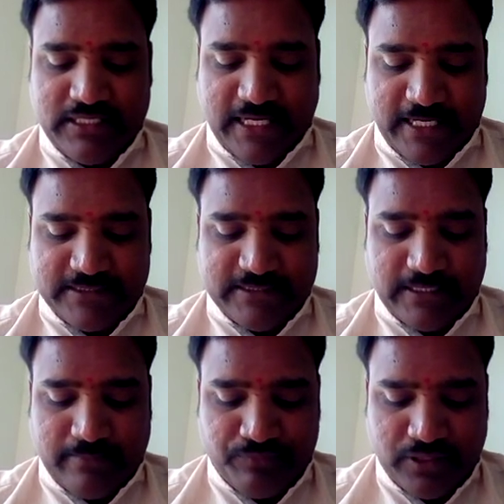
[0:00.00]
And
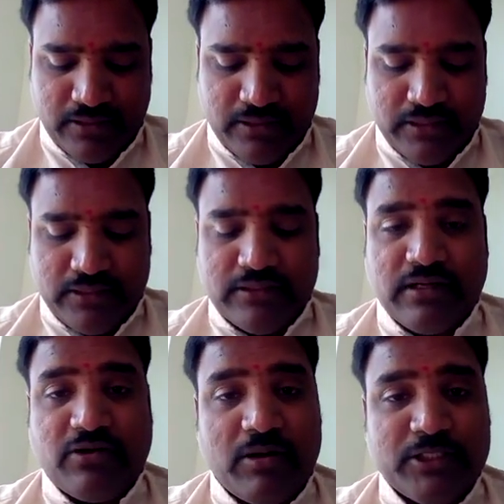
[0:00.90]

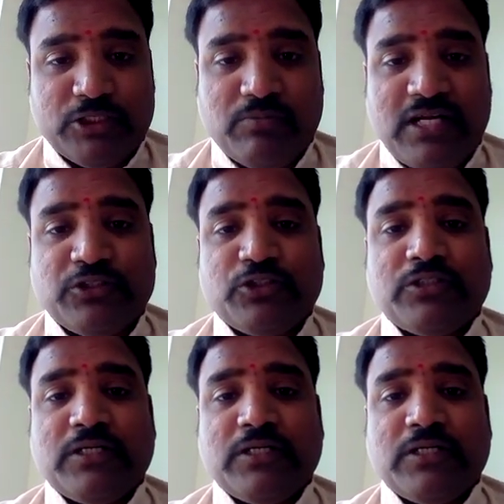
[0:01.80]
Robert Burns,